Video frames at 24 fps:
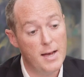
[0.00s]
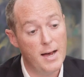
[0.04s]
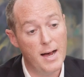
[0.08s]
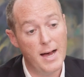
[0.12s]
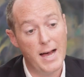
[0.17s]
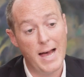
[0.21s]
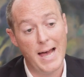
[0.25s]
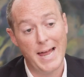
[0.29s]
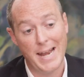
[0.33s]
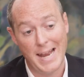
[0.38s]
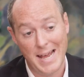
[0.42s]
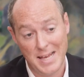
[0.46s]

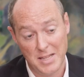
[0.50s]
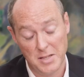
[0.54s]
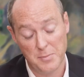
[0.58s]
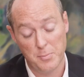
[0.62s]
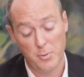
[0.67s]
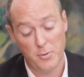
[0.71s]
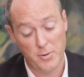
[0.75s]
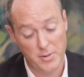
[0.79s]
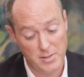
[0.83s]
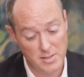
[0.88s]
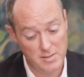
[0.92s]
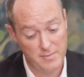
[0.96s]
And at the
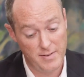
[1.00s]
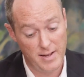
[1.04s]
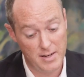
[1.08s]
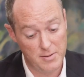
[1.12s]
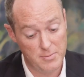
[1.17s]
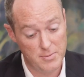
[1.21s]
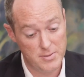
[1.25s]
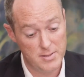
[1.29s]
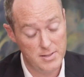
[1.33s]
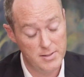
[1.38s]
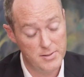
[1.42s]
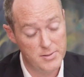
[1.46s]
point of
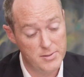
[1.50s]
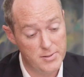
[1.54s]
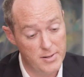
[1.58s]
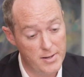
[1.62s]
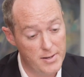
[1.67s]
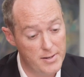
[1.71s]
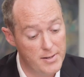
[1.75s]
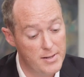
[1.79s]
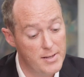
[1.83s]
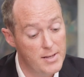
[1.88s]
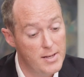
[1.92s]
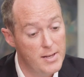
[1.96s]

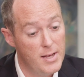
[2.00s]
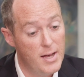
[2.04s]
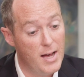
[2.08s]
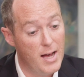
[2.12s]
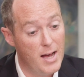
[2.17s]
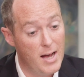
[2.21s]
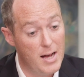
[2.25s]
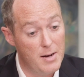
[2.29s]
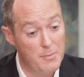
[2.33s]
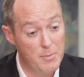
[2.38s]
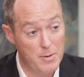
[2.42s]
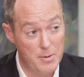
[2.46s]
acquisition,
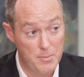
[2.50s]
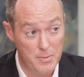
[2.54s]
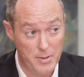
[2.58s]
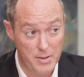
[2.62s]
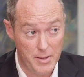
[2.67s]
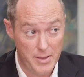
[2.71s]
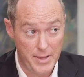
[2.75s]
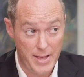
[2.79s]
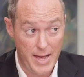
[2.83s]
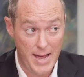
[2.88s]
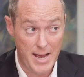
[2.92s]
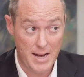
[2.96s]
we
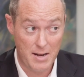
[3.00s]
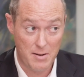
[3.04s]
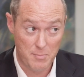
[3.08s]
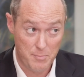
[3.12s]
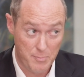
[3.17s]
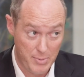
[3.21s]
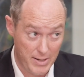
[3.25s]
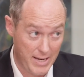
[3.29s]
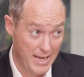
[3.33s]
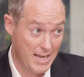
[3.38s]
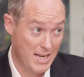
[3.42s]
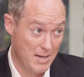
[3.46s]
will then
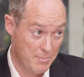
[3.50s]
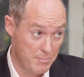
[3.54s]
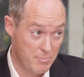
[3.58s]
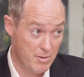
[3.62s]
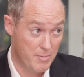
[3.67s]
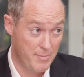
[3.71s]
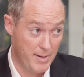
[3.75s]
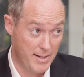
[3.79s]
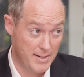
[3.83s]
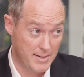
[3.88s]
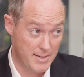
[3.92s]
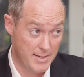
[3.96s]
begin
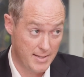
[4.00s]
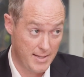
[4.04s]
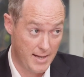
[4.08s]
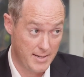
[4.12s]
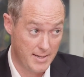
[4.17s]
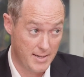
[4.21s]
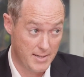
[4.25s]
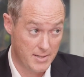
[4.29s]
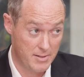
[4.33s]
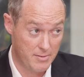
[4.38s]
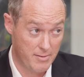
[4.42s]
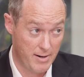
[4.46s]
implementing that
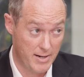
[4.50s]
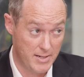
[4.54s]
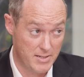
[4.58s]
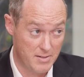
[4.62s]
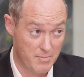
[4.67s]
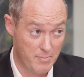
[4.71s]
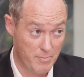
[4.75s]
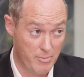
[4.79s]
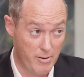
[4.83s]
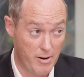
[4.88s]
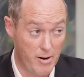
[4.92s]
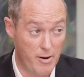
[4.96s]

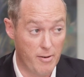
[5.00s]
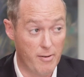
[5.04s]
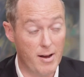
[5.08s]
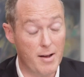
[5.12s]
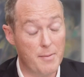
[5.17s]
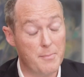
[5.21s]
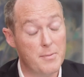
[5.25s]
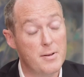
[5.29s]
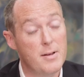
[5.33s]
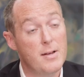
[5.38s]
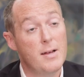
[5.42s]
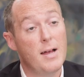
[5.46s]
integration
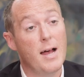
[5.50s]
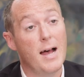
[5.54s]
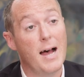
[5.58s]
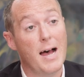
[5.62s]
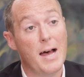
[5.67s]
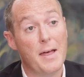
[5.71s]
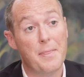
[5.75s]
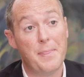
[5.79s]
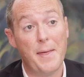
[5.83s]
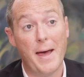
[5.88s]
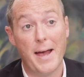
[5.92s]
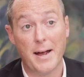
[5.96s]
program.
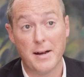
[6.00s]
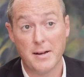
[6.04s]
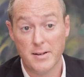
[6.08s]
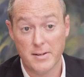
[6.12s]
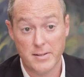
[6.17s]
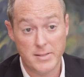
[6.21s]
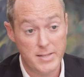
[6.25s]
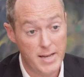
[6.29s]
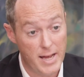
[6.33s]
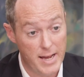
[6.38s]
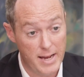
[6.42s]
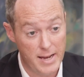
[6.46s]
That
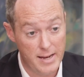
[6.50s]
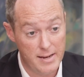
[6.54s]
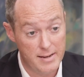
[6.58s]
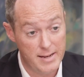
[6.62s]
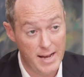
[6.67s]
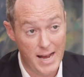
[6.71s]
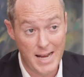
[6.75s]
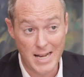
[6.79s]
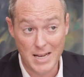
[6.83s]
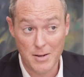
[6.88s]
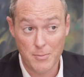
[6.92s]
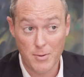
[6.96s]
could take
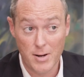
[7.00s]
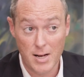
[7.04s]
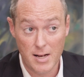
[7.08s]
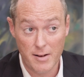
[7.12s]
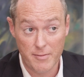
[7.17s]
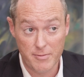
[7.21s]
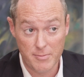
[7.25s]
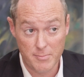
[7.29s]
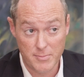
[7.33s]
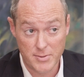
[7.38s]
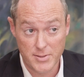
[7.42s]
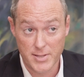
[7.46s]
anywhere
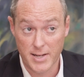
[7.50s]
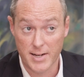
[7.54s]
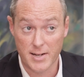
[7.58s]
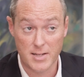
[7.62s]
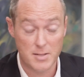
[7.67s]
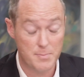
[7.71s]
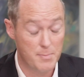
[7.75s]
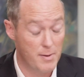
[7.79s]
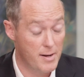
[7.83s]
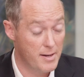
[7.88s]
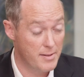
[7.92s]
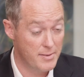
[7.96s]
from
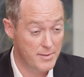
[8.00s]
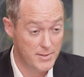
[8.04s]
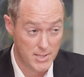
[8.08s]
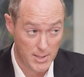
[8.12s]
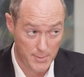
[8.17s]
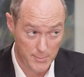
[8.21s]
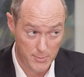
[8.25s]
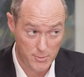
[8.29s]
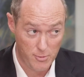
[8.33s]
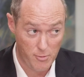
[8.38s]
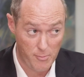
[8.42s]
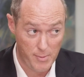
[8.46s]
6 months
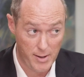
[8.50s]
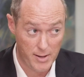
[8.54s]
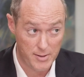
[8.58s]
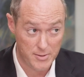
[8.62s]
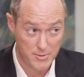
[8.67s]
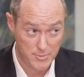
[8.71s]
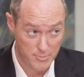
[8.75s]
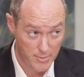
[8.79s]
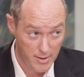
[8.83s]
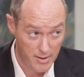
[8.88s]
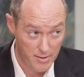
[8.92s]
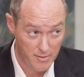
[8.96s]
up to about
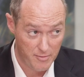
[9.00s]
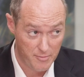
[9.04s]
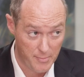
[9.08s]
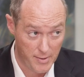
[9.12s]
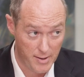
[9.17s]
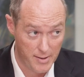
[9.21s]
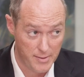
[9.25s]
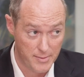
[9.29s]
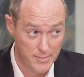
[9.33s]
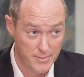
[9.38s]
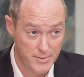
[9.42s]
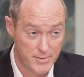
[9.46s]
12
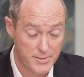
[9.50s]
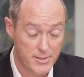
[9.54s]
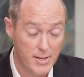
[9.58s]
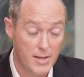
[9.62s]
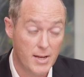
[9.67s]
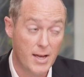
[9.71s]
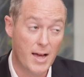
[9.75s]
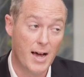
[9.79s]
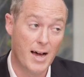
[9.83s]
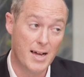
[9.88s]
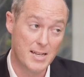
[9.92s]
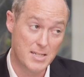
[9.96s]
months,
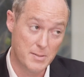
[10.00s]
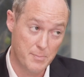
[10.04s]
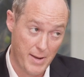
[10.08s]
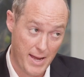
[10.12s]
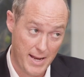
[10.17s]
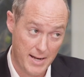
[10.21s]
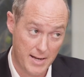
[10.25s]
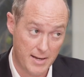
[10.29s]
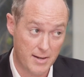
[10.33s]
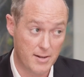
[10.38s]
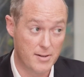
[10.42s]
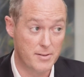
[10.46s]

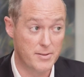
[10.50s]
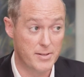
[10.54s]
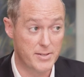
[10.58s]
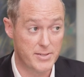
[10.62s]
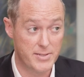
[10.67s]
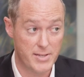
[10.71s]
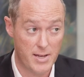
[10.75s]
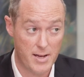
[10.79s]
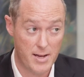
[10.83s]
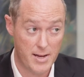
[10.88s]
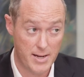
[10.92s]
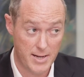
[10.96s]
depending on the
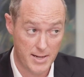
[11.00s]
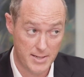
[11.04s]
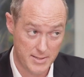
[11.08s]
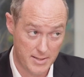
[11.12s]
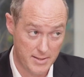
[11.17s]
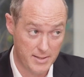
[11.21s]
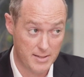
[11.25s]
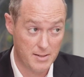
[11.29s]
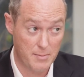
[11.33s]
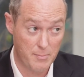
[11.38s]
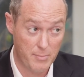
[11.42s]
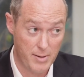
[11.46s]
size
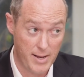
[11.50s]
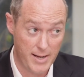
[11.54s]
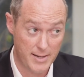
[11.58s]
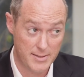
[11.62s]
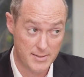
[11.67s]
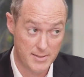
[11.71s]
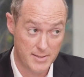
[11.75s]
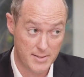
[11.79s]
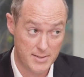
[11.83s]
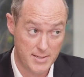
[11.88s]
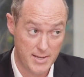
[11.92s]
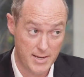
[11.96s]
and the
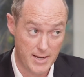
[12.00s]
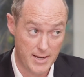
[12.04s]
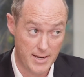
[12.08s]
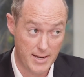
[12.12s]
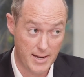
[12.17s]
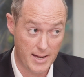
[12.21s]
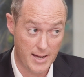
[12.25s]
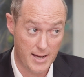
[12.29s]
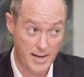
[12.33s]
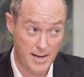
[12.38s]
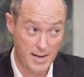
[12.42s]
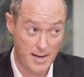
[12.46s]
complexity
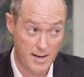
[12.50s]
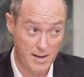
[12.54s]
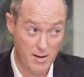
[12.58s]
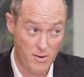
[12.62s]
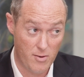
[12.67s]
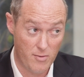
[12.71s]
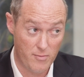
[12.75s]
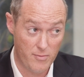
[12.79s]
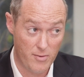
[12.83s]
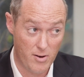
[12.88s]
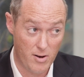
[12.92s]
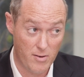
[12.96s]

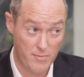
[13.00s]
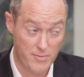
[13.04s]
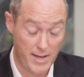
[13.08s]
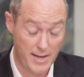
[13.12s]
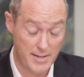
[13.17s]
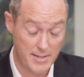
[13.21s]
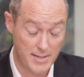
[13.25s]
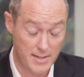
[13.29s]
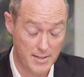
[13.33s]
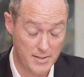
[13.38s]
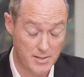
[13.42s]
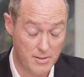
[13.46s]
of
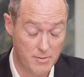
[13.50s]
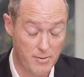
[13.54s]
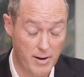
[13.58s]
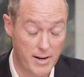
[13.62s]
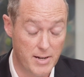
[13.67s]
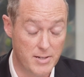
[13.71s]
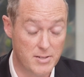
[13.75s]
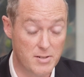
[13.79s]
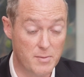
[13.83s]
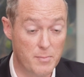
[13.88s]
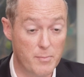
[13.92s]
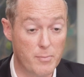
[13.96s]
that integration
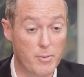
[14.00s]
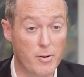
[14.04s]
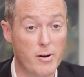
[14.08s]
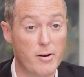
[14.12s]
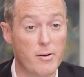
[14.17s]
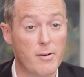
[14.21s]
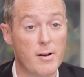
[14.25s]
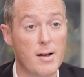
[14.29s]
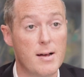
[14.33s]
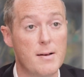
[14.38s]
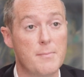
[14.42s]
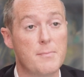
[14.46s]

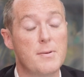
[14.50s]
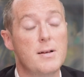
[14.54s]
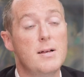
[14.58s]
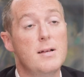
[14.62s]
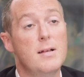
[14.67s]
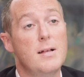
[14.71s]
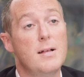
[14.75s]
program.